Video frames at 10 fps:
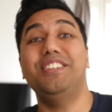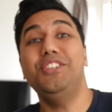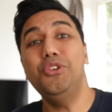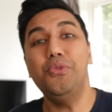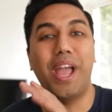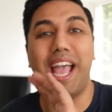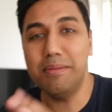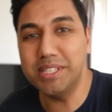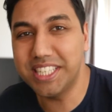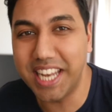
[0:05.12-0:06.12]
new
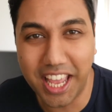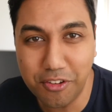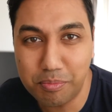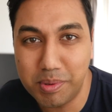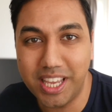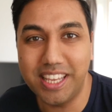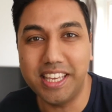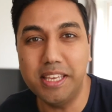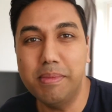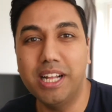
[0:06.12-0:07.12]
Amazon FBA
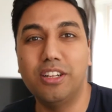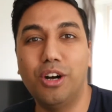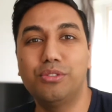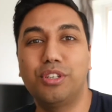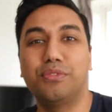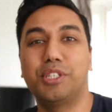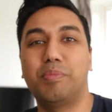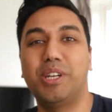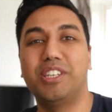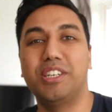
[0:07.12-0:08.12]
email
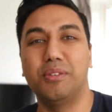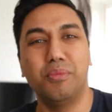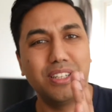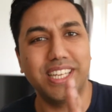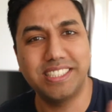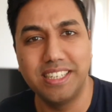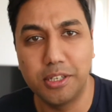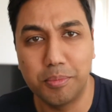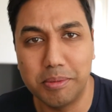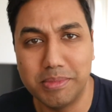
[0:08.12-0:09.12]
autoresponder. Well, that's a
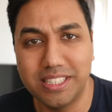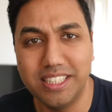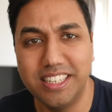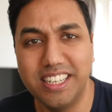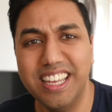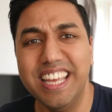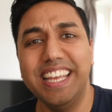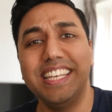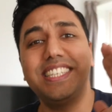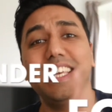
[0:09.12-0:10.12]
little bit misleading.
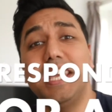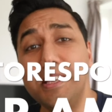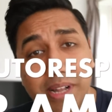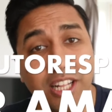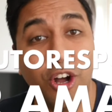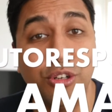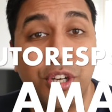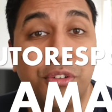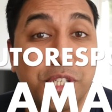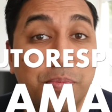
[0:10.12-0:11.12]
It's an email
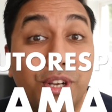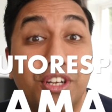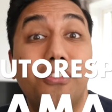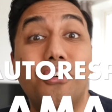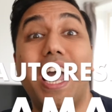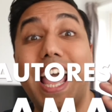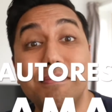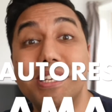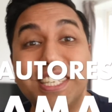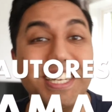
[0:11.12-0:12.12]
autoresponder for
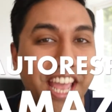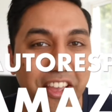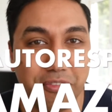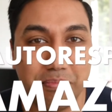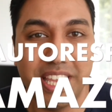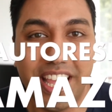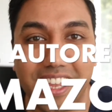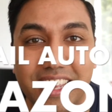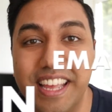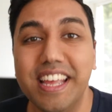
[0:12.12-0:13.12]
Amazon
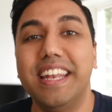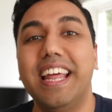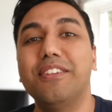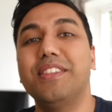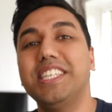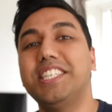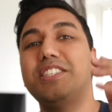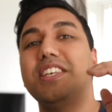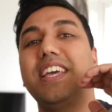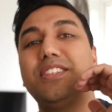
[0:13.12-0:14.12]
FBA. Now, this
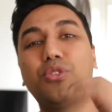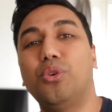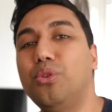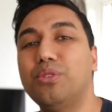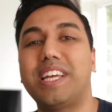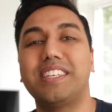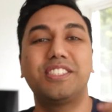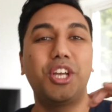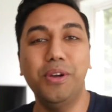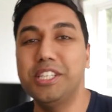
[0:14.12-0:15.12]
is a tool that is
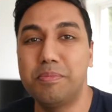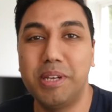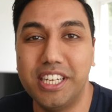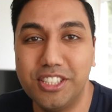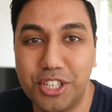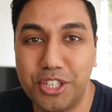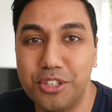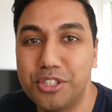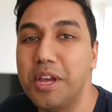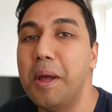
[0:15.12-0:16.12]
going to be
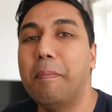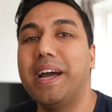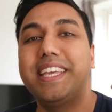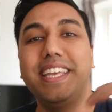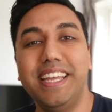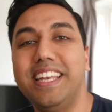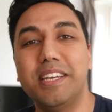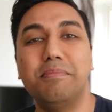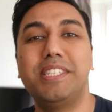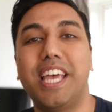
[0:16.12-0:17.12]
introduced by
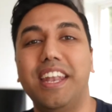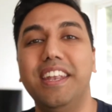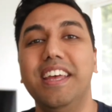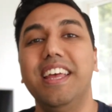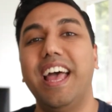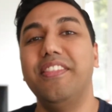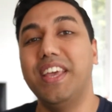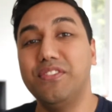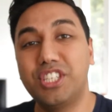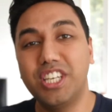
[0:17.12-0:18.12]
Helium 10 and
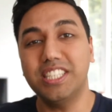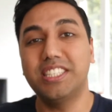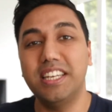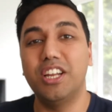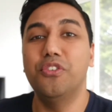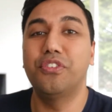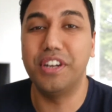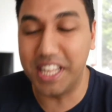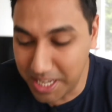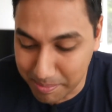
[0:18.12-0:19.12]
they've just sent over
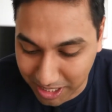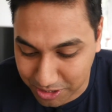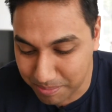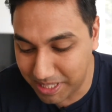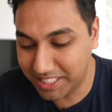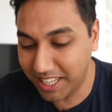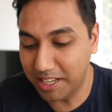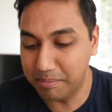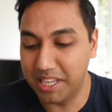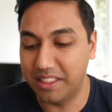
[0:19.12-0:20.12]
an email to me
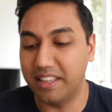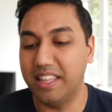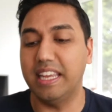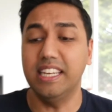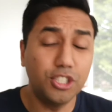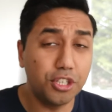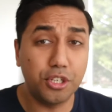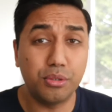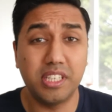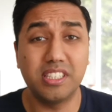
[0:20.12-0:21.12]
telling me that they're
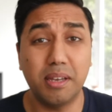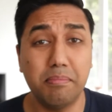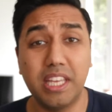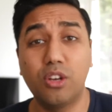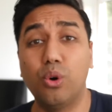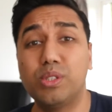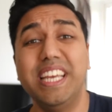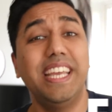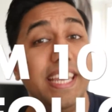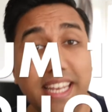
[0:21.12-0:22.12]
introducing something called
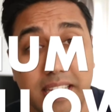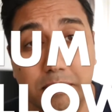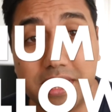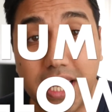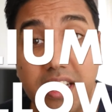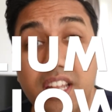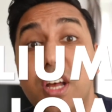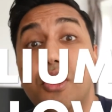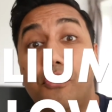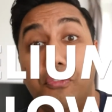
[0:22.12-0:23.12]
Helium 10
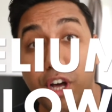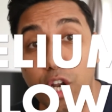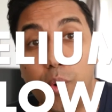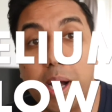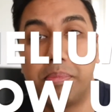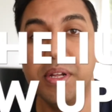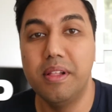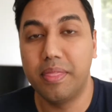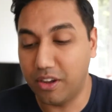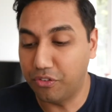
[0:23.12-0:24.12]
Follow-Up.
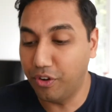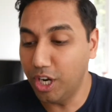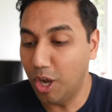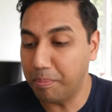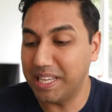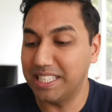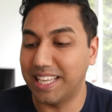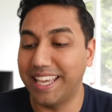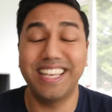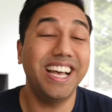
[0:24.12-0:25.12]
Now, Follow-Up is
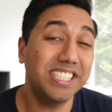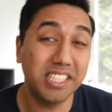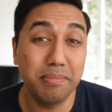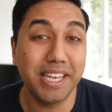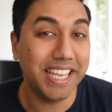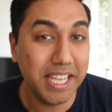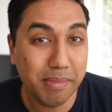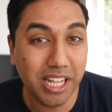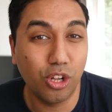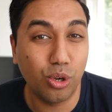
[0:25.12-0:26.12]
a customer
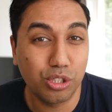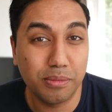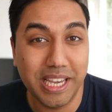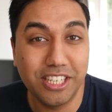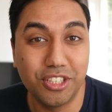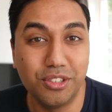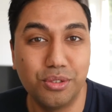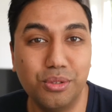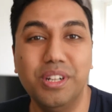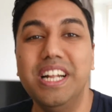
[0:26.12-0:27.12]
email automation
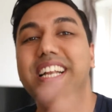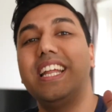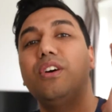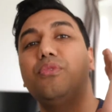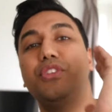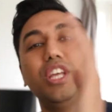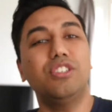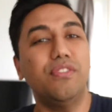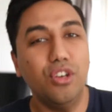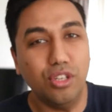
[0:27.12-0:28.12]
tool. Now, for
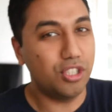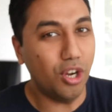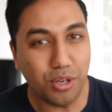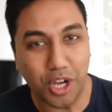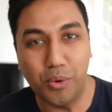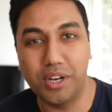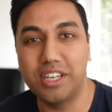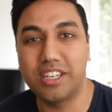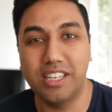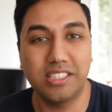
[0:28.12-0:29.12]
those of you who don't know what
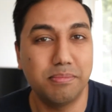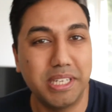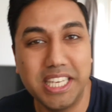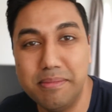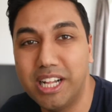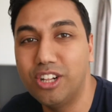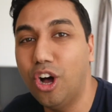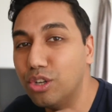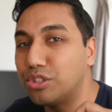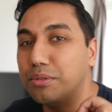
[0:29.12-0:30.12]
a customer email
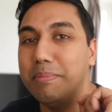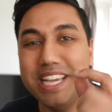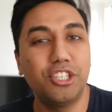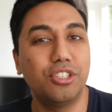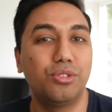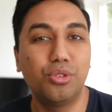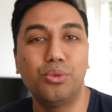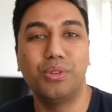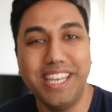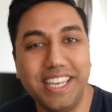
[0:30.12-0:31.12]
automation
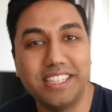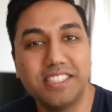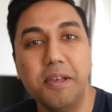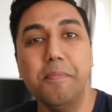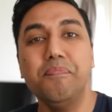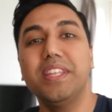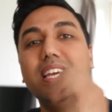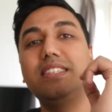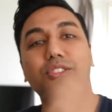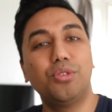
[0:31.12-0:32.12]
tool is,
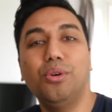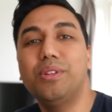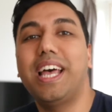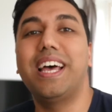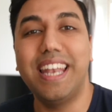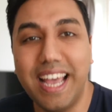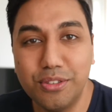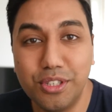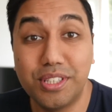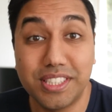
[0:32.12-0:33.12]
it's a tool that
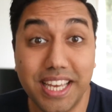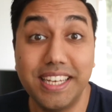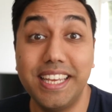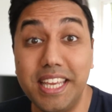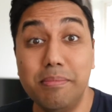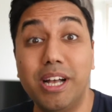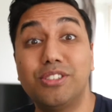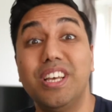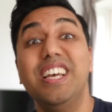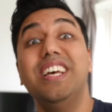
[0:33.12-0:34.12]
allows you to send
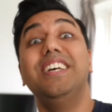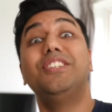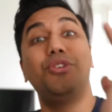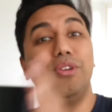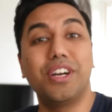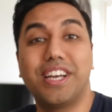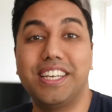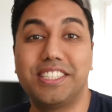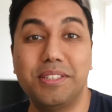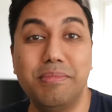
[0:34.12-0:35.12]
emails to your
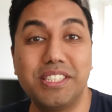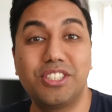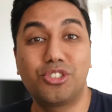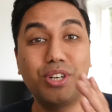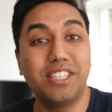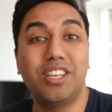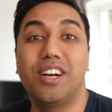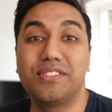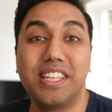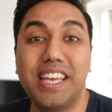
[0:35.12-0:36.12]
customers straight
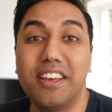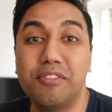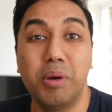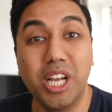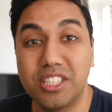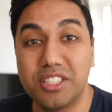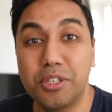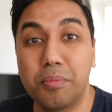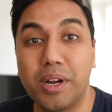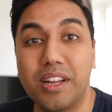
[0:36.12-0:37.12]
after they have purchased
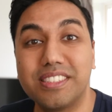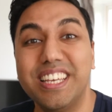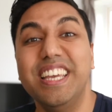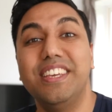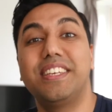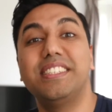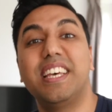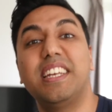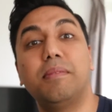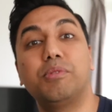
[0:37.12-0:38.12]
your products. You can
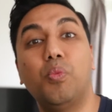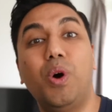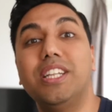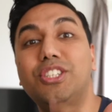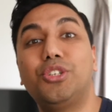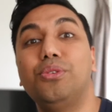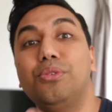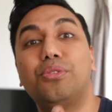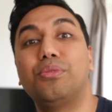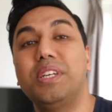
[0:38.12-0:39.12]
send up to one,
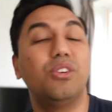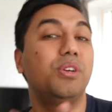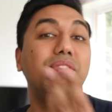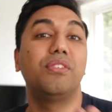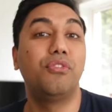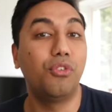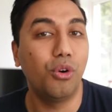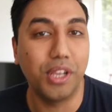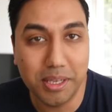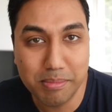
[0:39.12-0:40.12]
two, three, or even
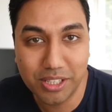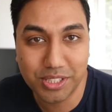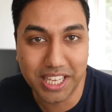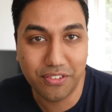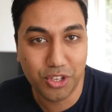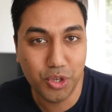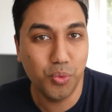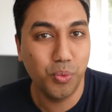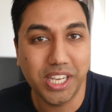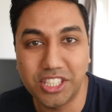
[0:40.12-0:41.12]
four emails if you
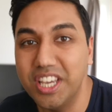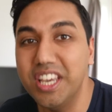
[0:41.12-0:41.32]
wish.